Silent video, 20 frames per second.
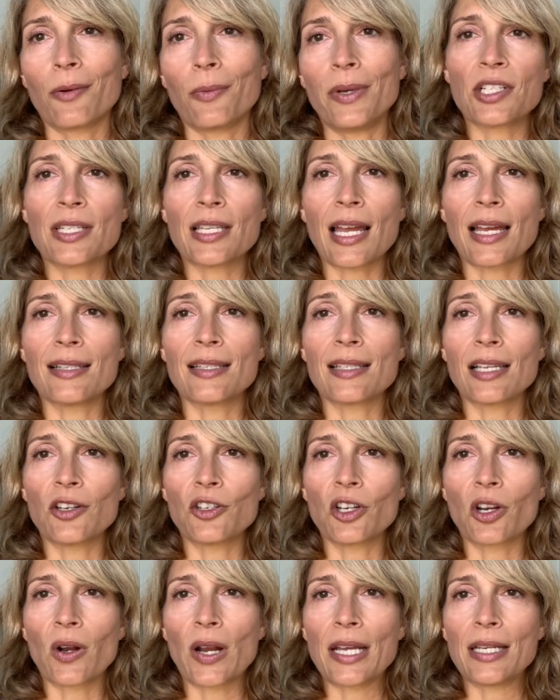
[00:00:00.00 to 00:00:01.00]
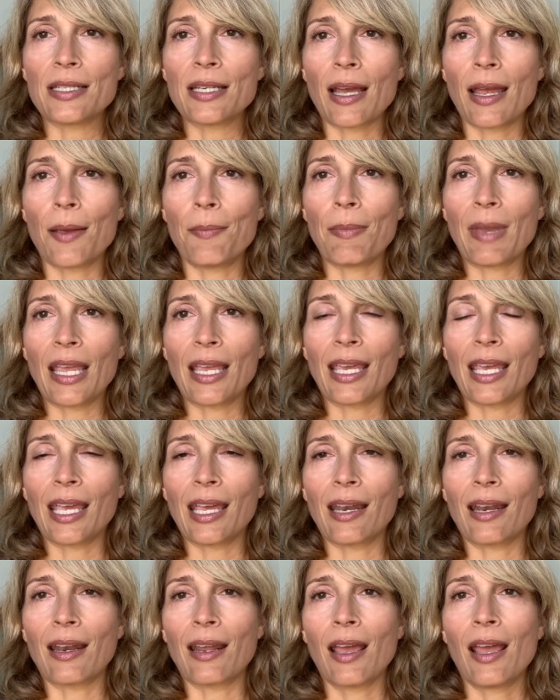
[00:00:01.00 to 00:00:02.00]
We just had such a great time
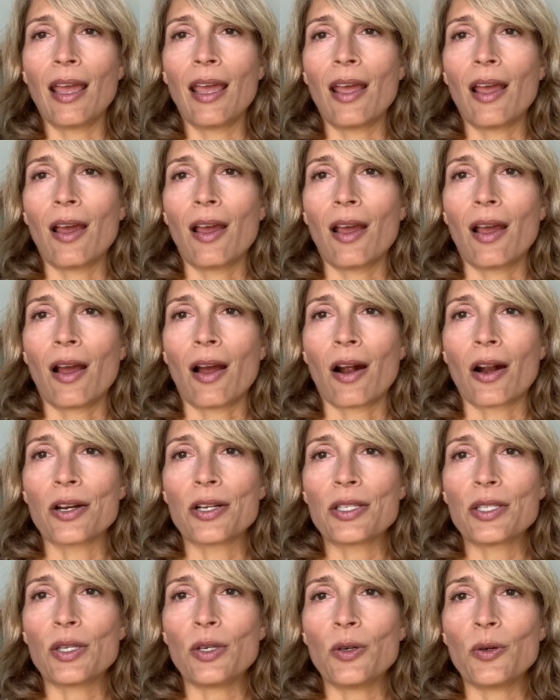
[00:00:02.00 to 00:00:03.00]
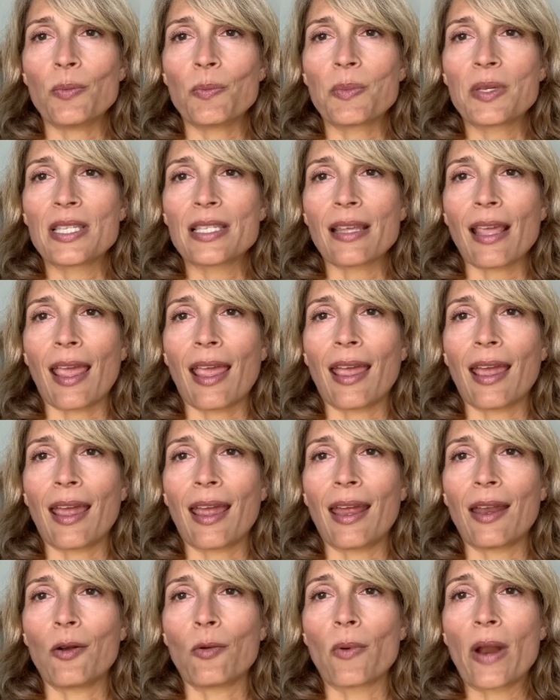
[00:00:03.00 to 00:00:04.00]
making our soups
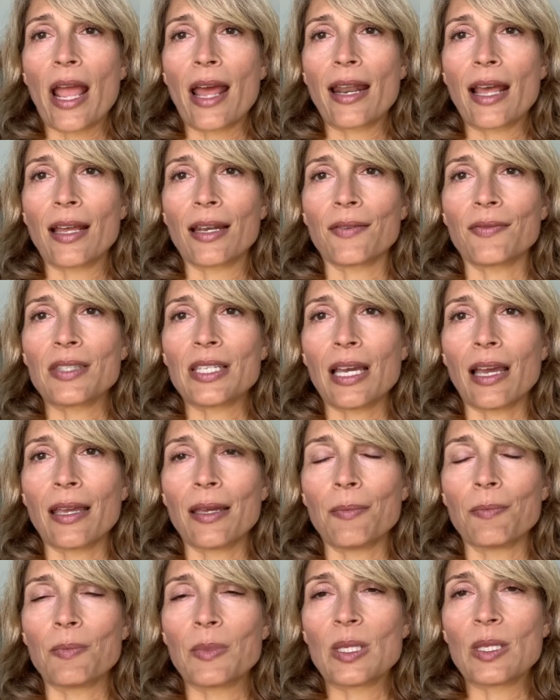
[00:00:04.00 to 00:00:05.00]
and ran out of time.